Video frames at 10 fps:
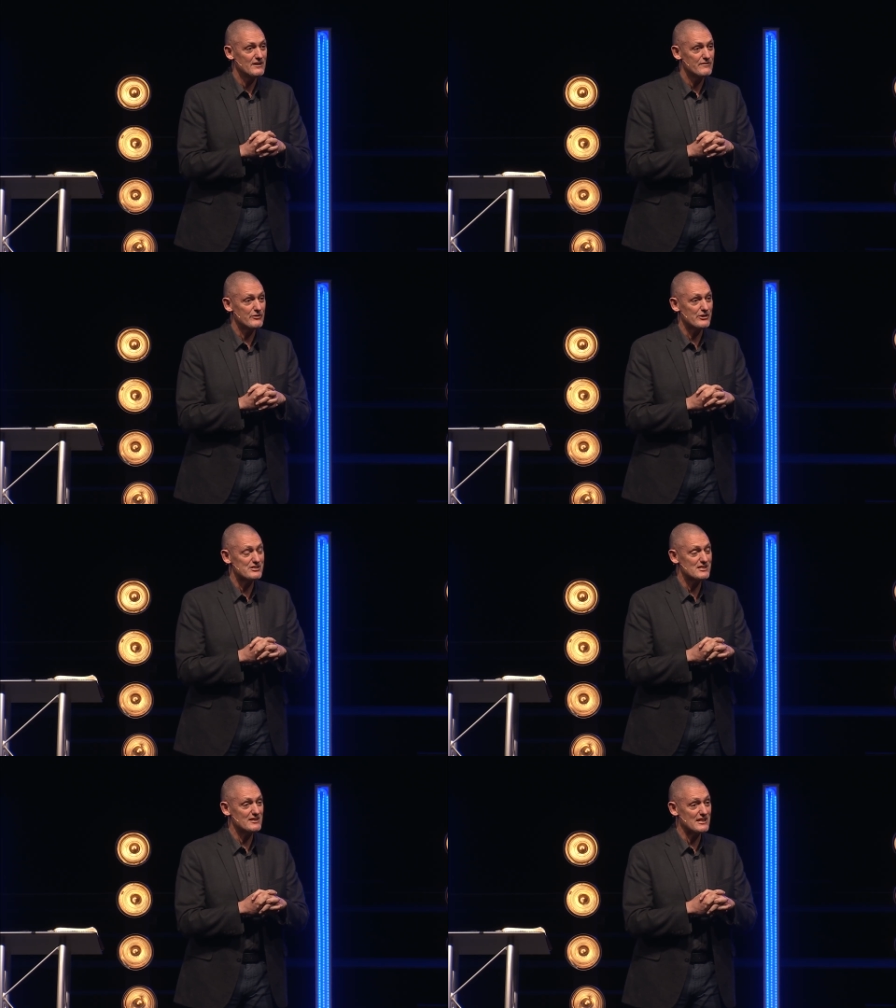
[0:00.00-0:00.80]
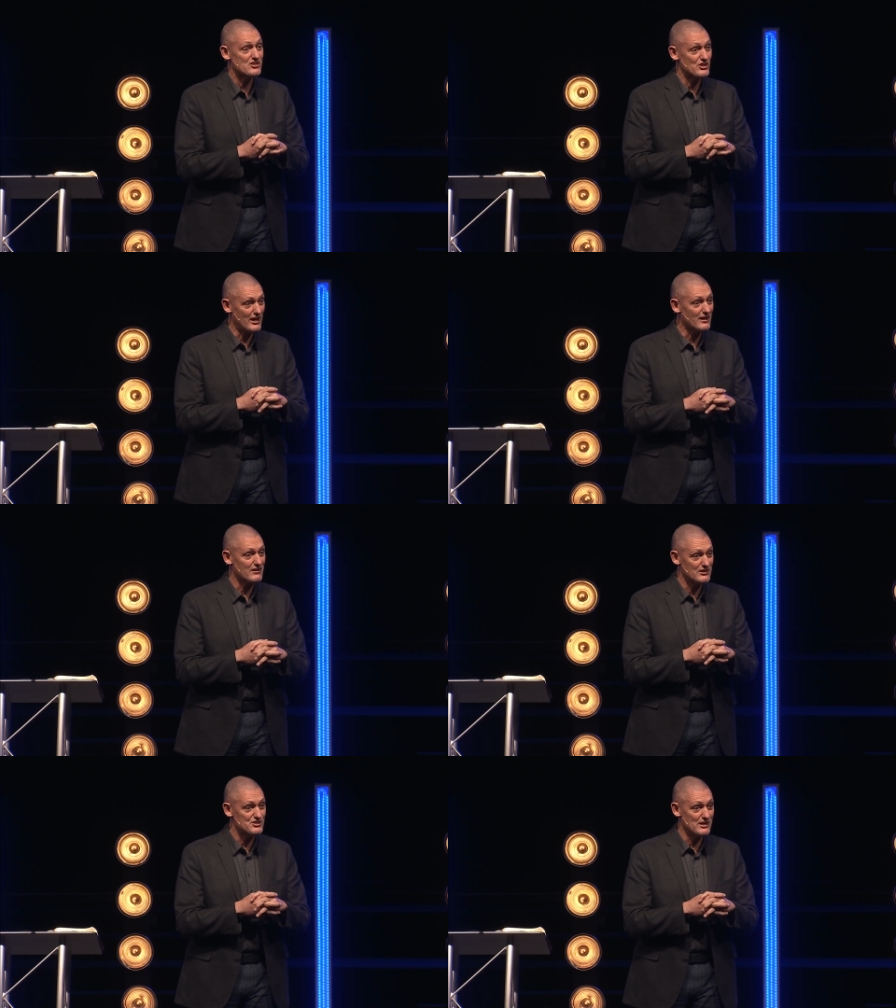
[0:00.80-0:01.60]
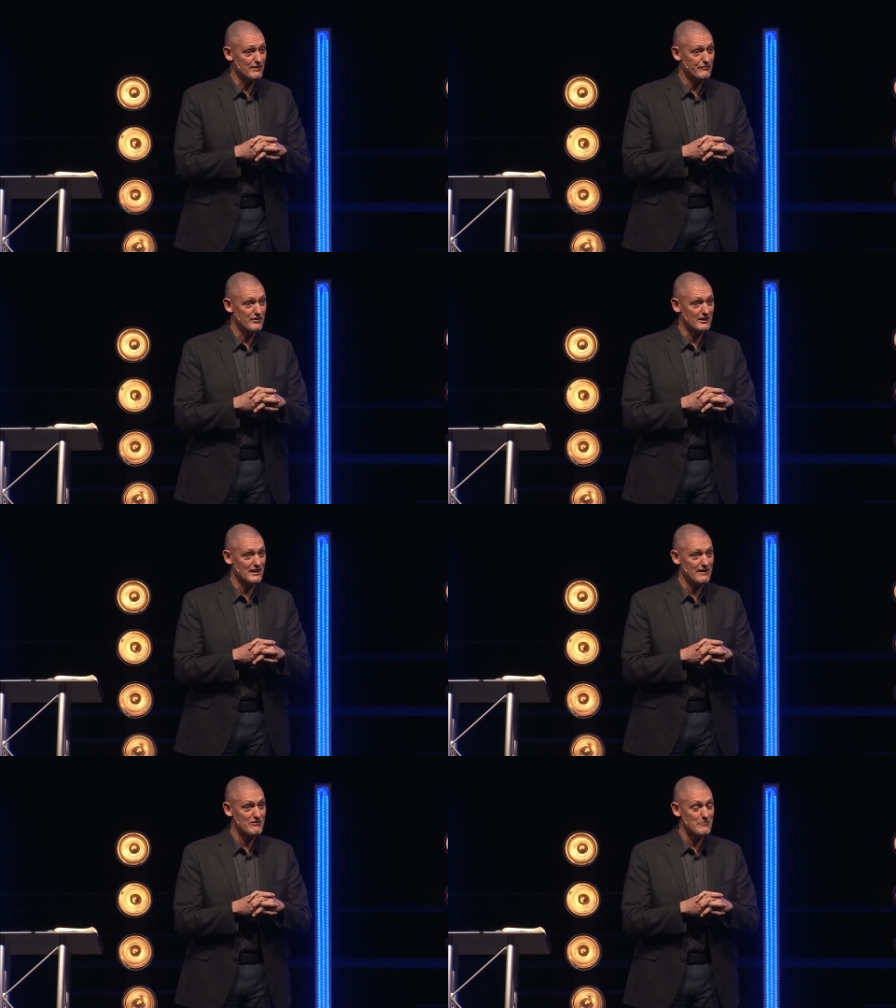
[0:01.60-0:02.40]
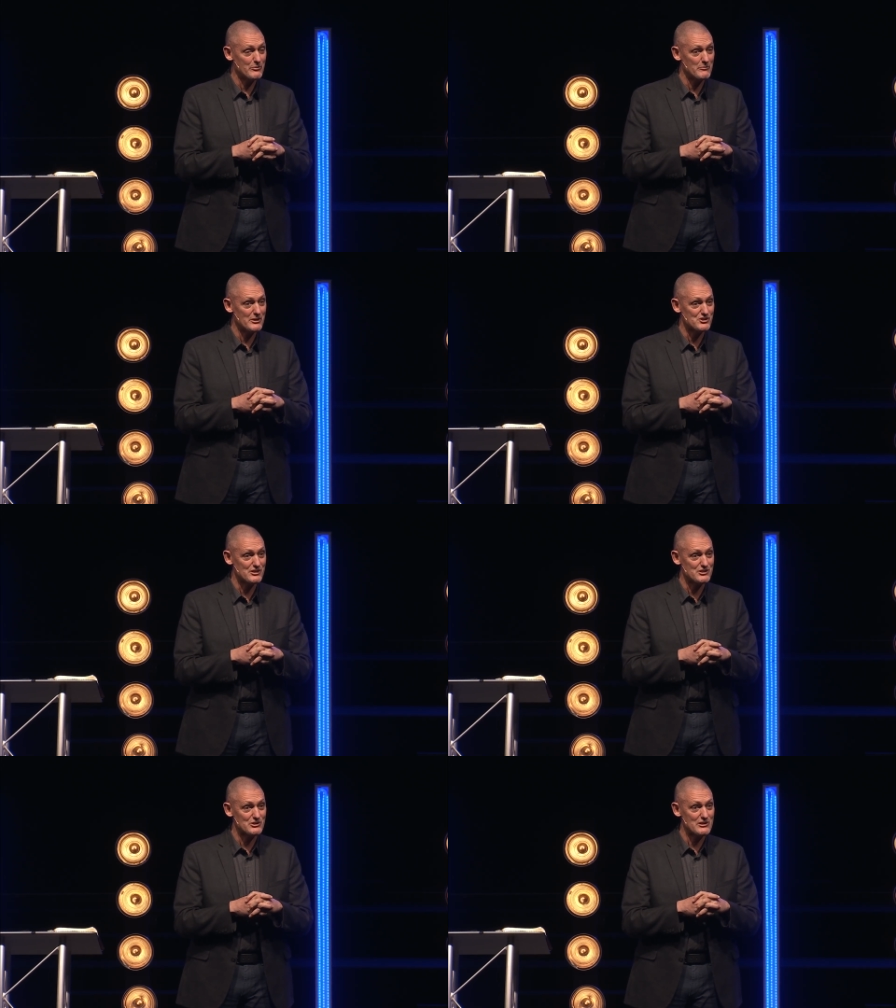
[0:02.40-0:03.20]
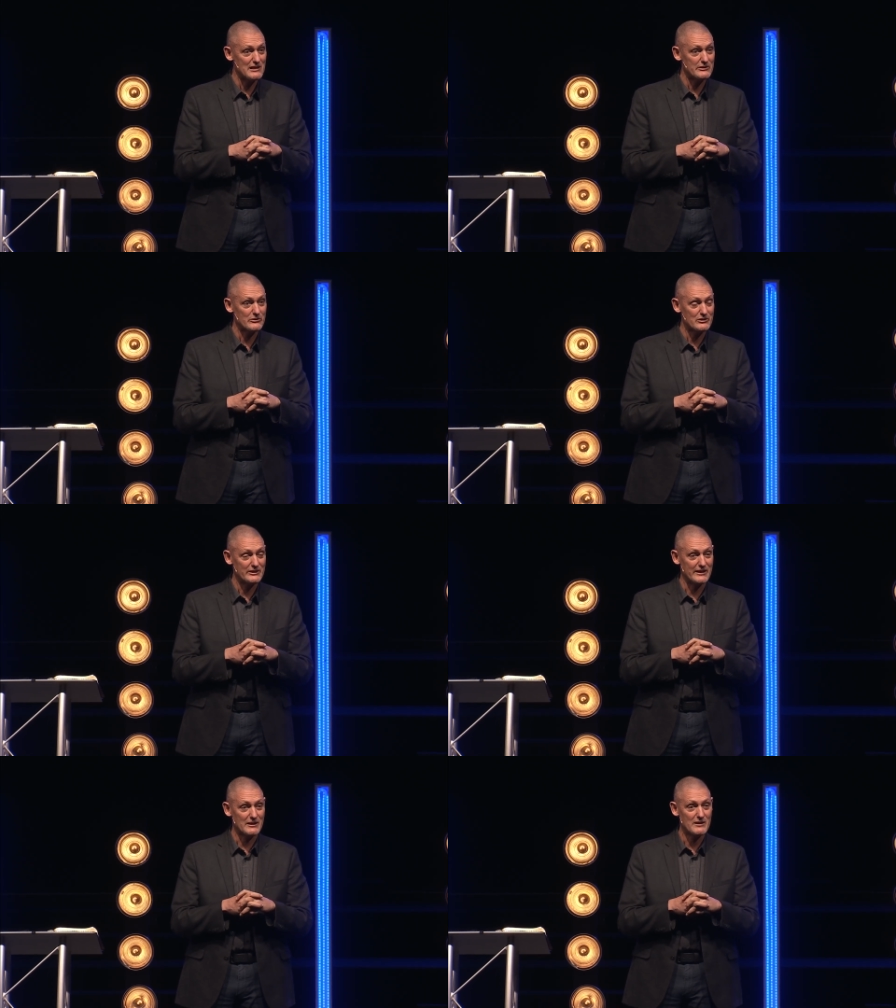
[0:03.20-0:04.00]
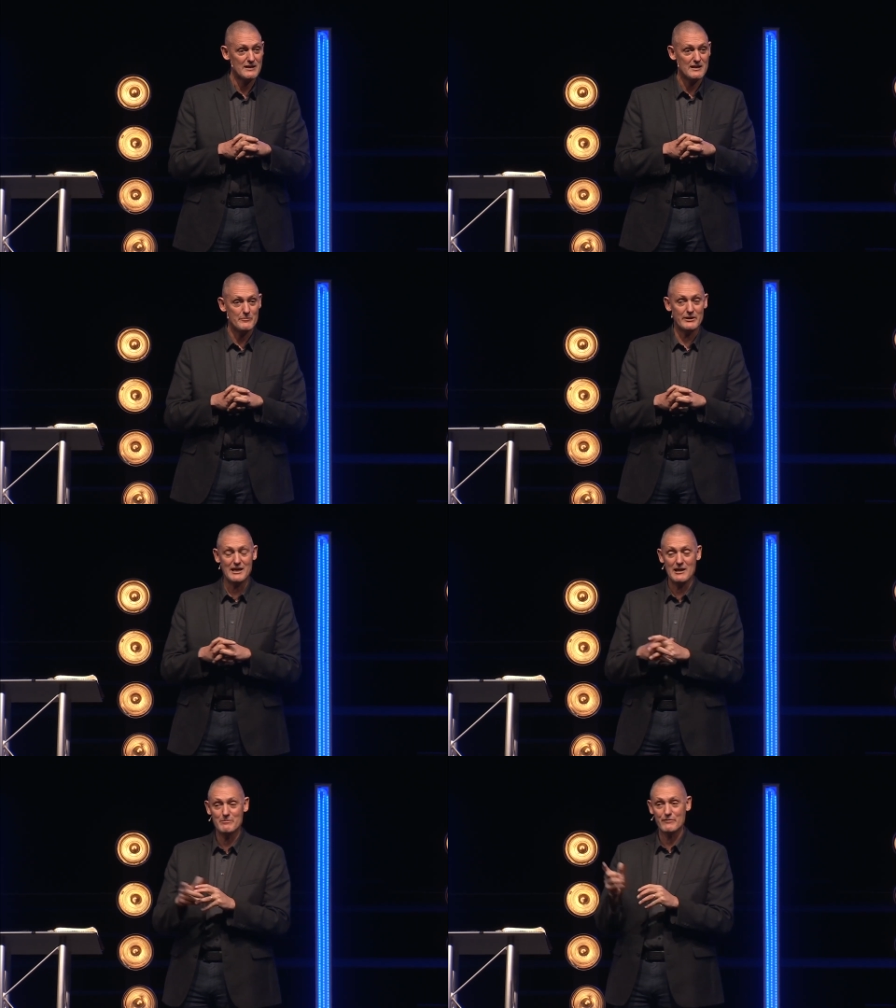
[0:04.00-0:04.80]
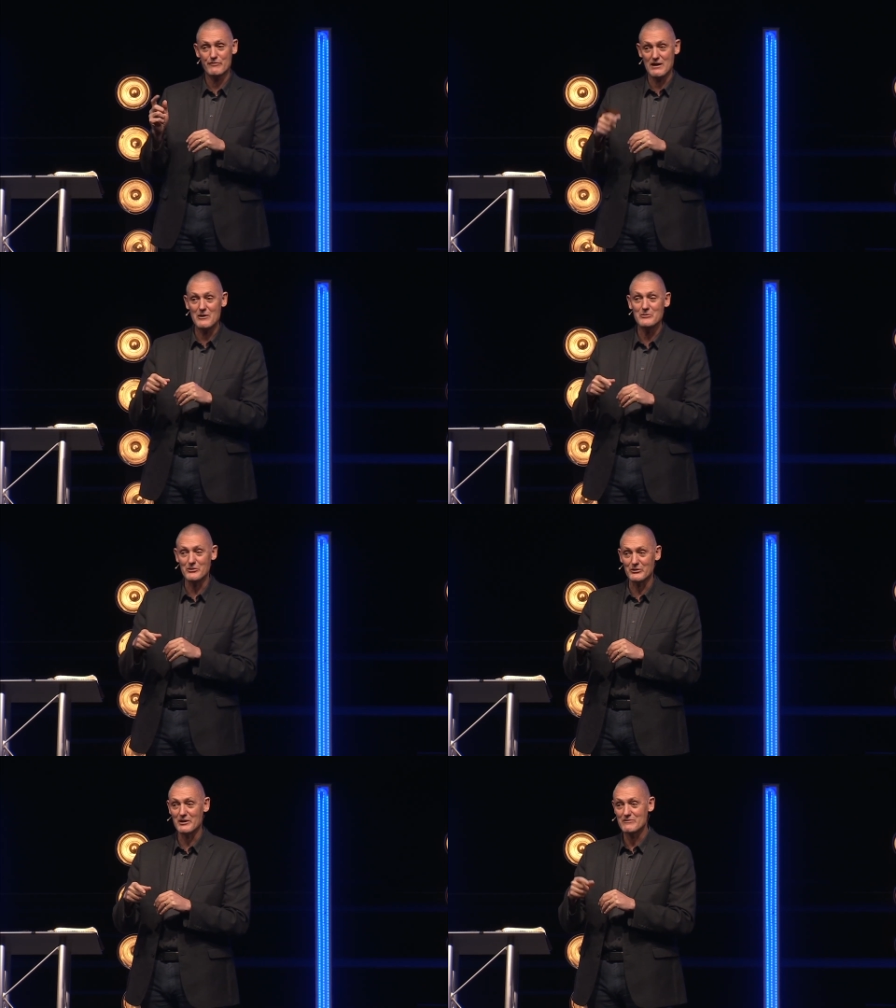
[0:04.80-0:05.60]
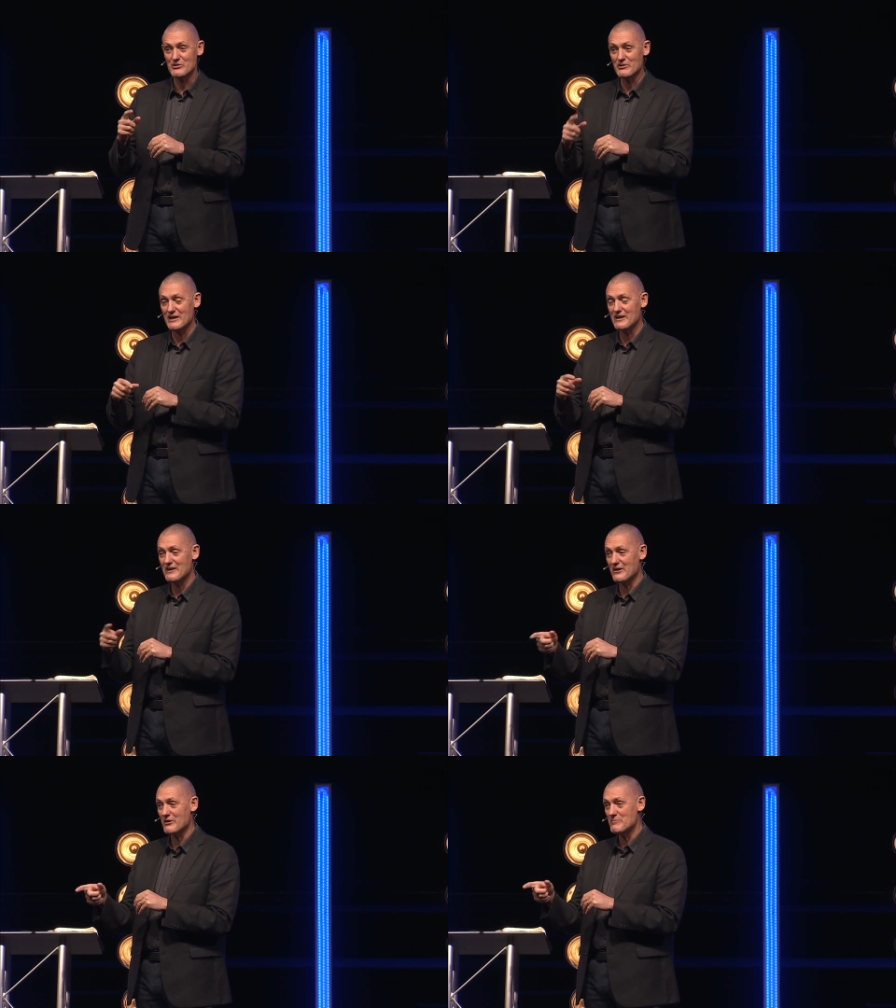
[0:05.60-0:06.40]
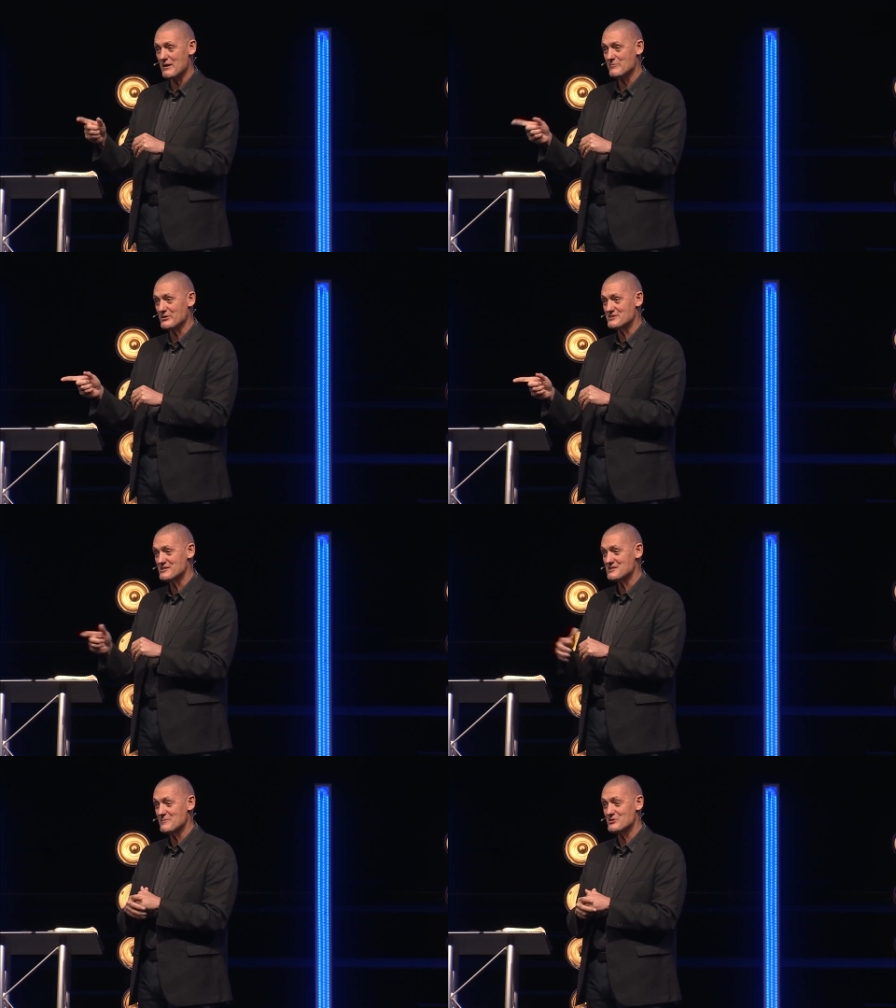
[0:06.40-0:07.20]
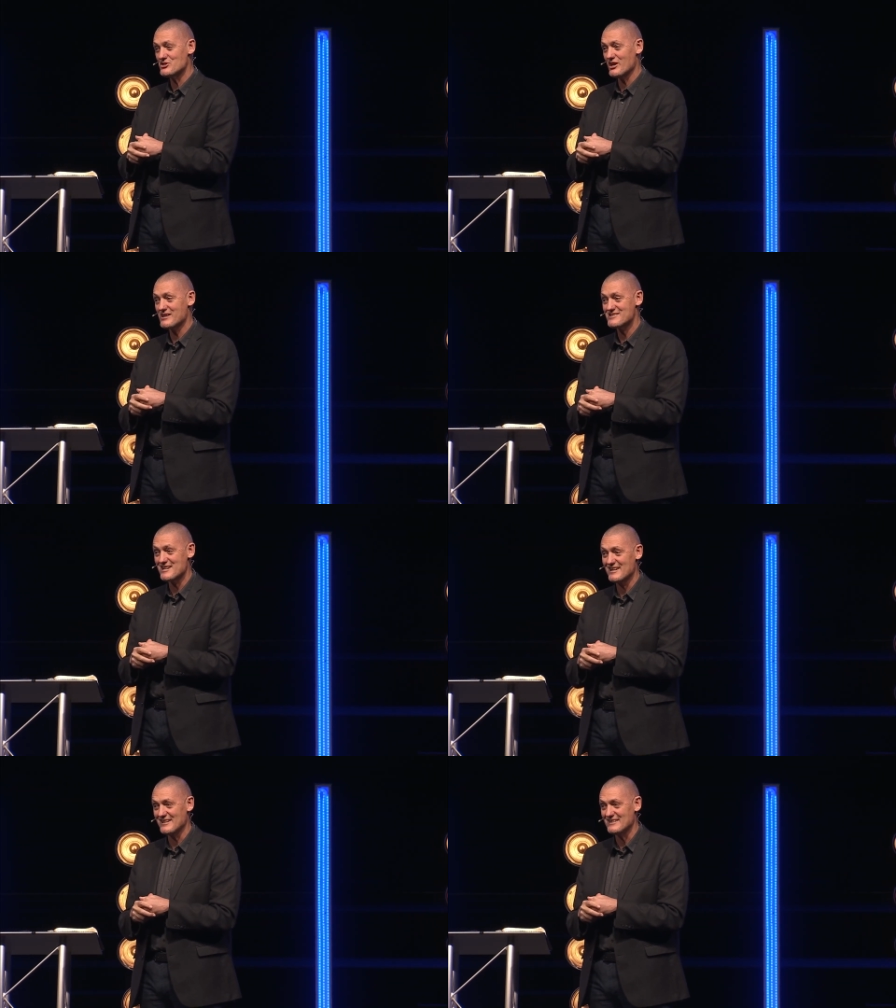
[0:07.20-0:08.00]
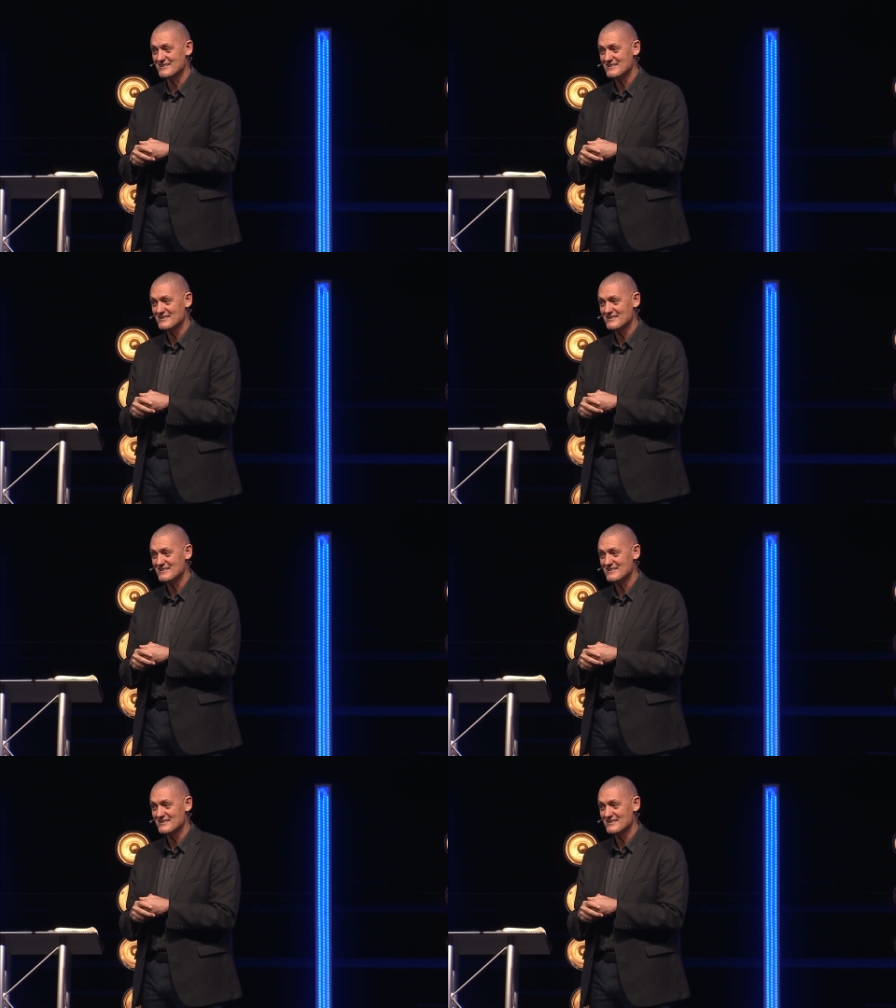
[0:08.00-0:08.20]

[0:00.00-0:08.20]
For you see, the sheikh, the chief that gave them permission to do that little clinic, became the founder of the United Arab Emirates. His name is Sheikh Zayed.